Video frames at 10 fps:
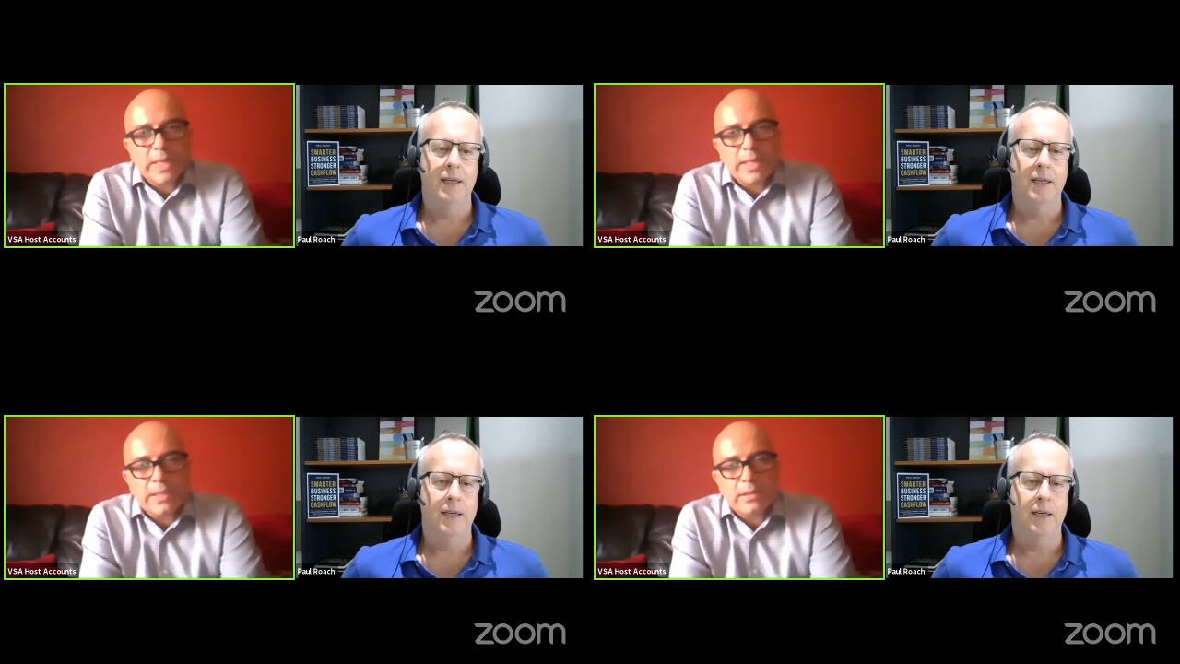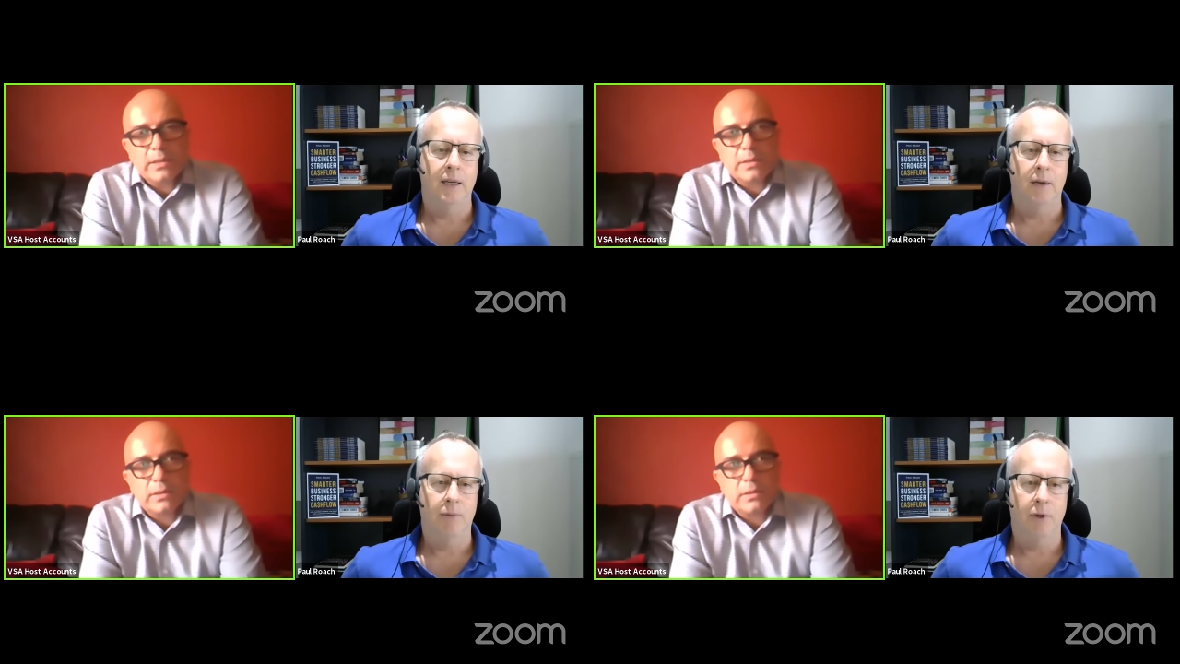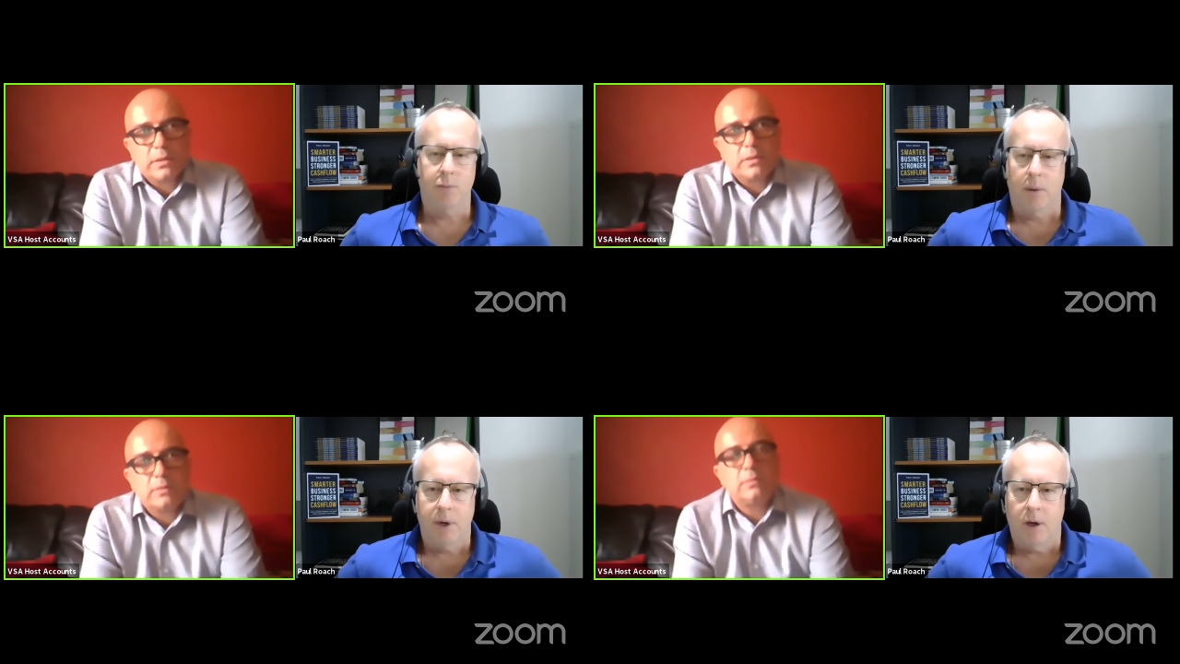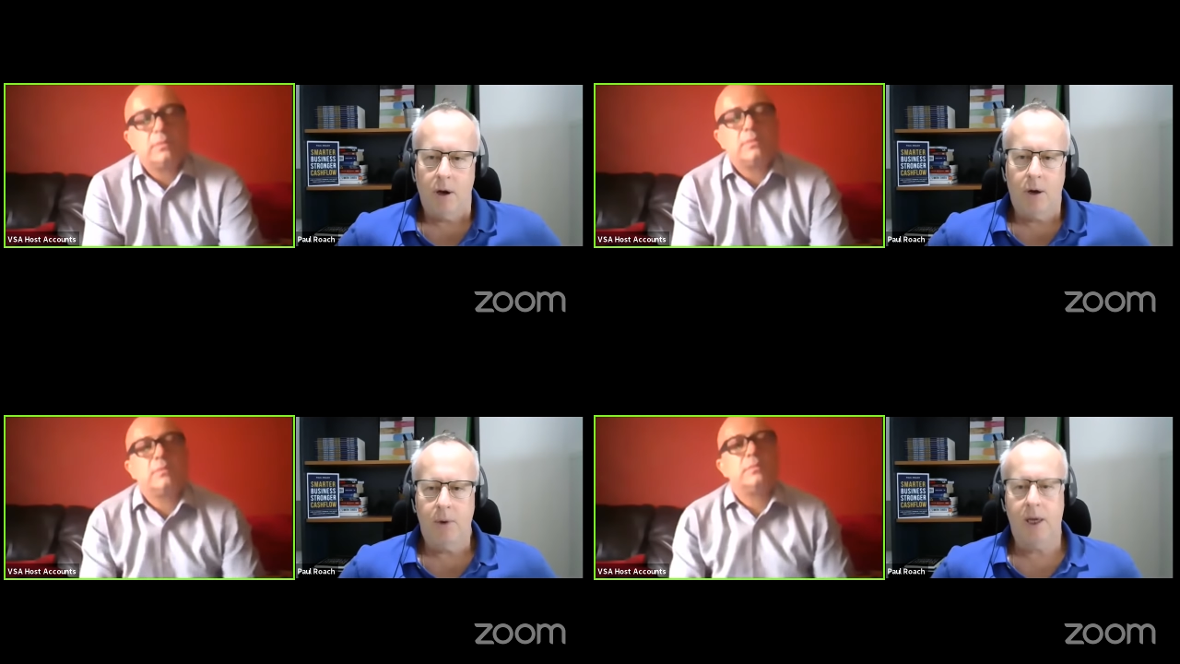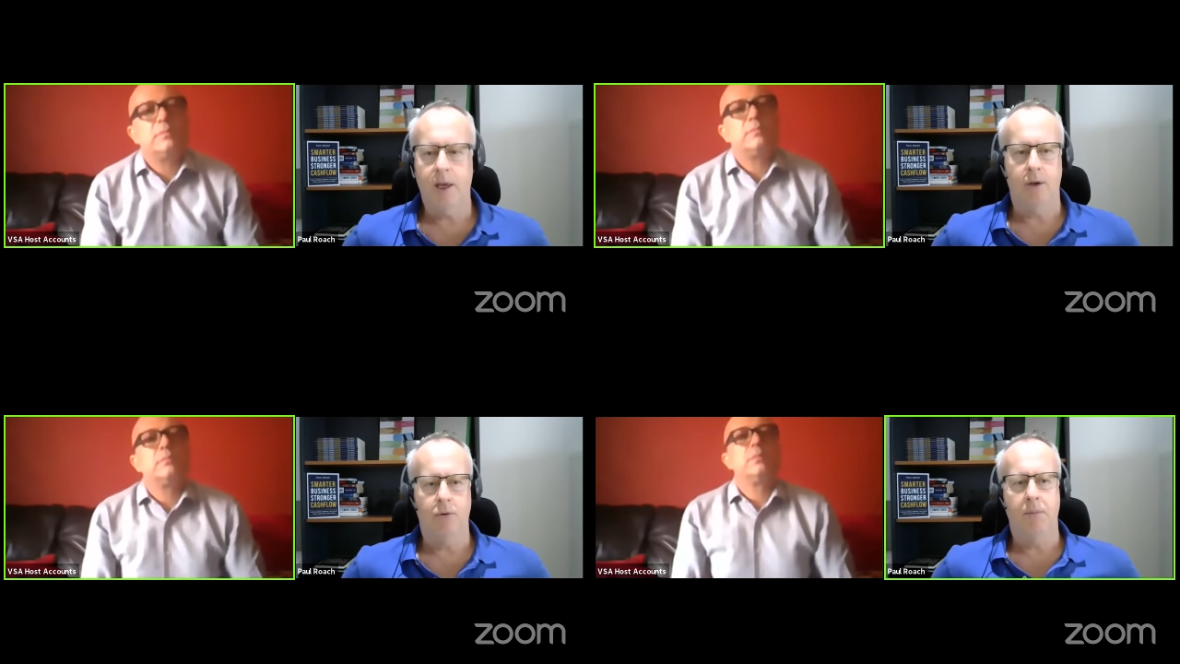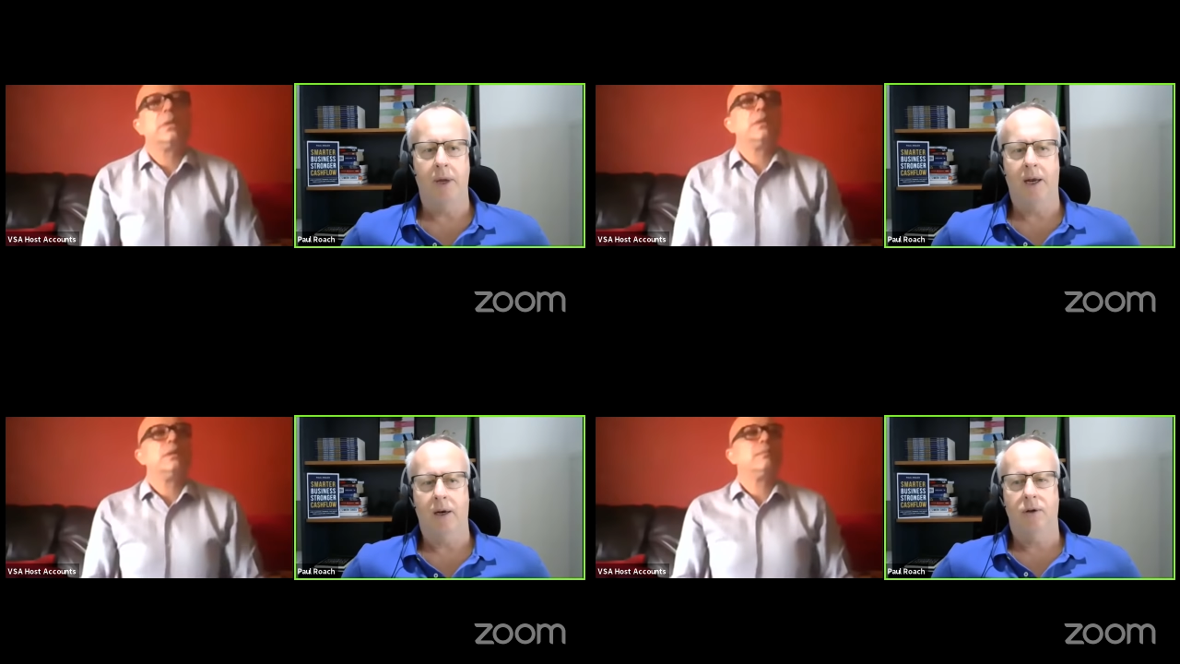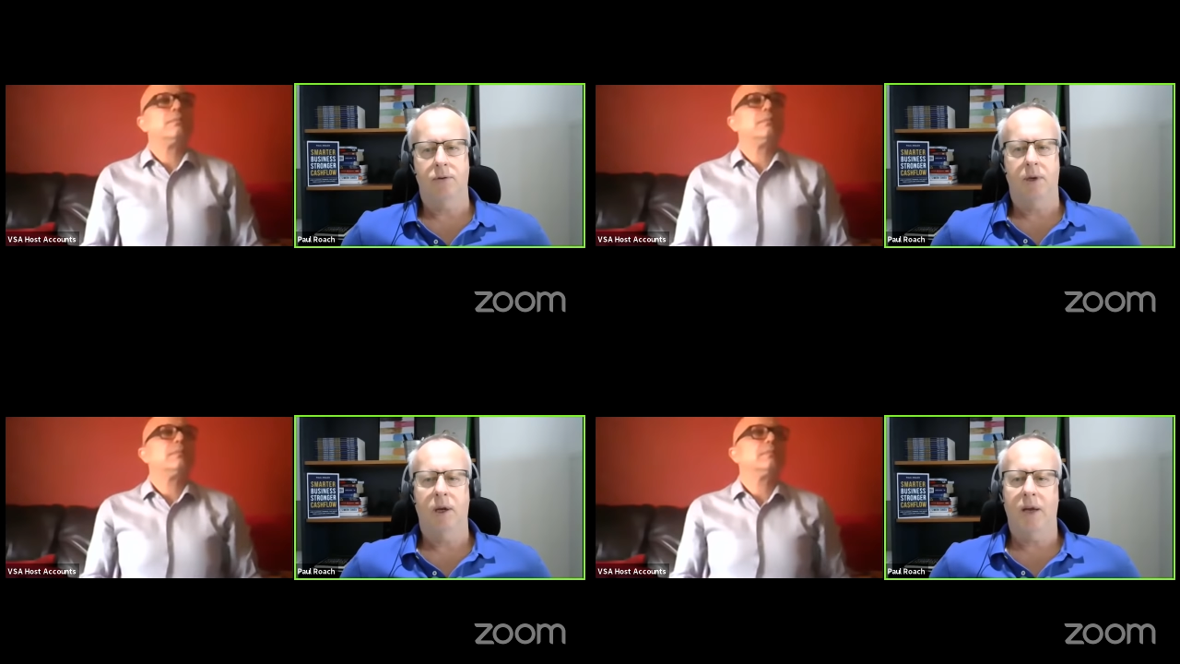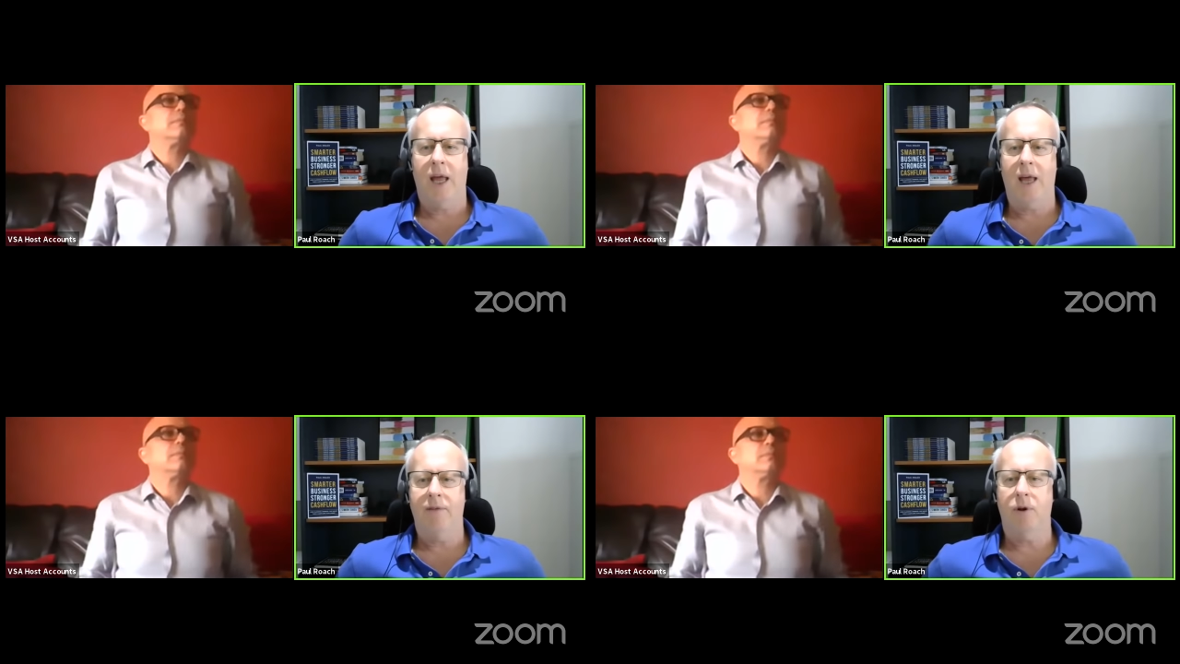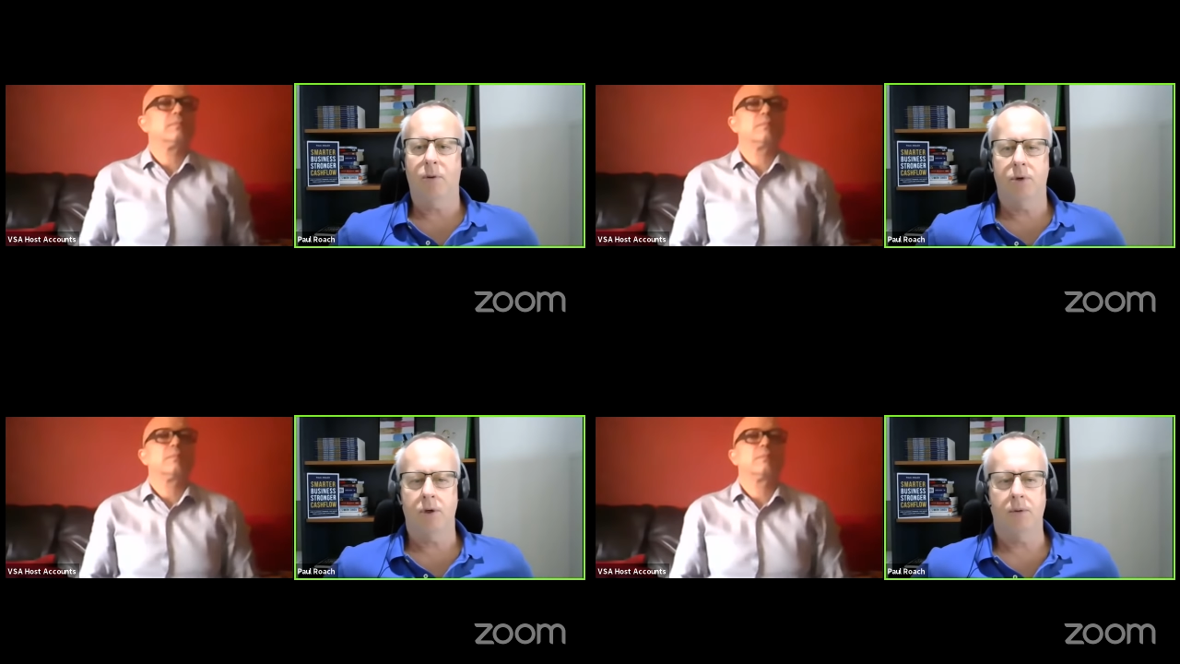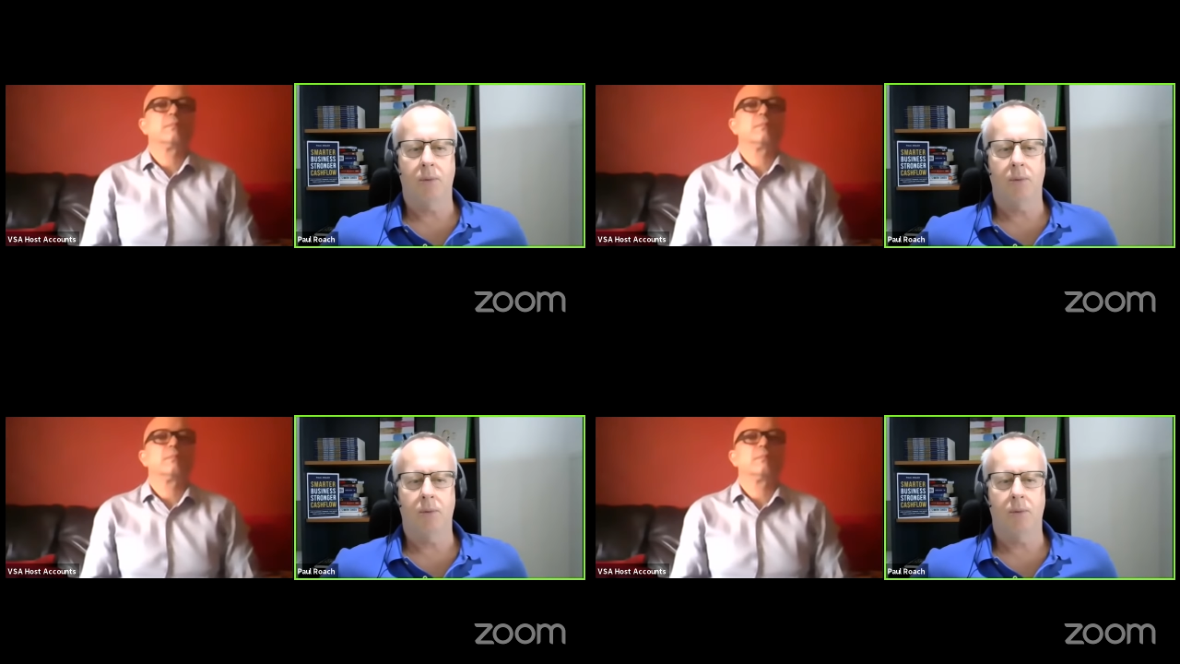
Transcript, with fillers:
Speaker 1: And um, there's probably not a lot we can do about it because we don't have an option to